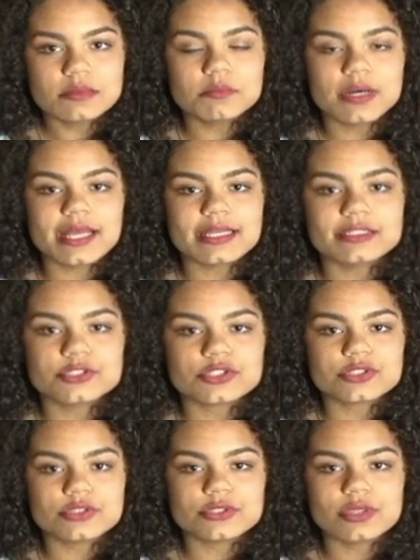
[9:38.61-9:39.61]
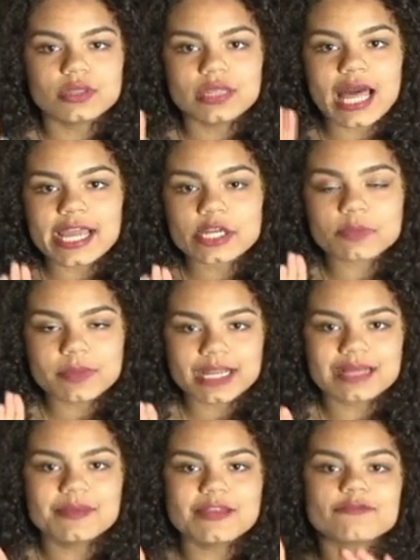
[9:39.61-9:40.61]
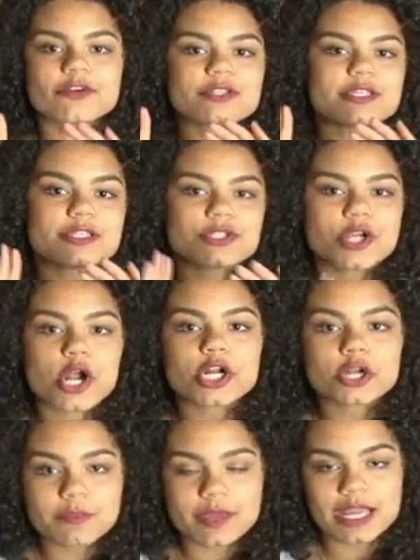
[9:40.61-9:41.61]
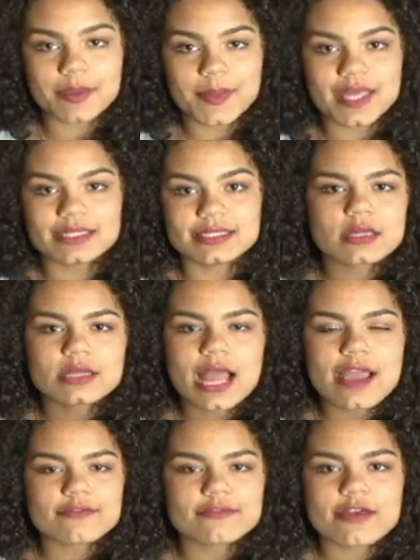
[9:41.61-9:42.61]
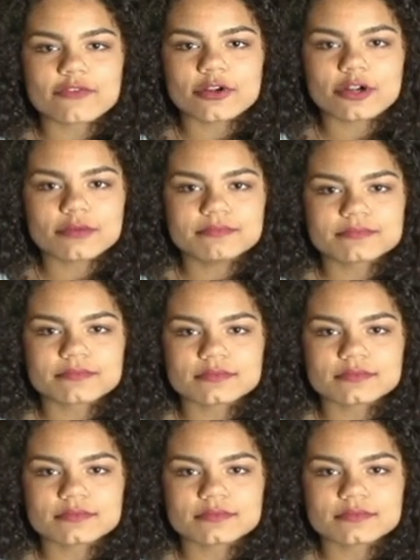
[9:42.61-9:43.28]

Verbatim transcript: but lighter pigment versus darker pigment. I've never,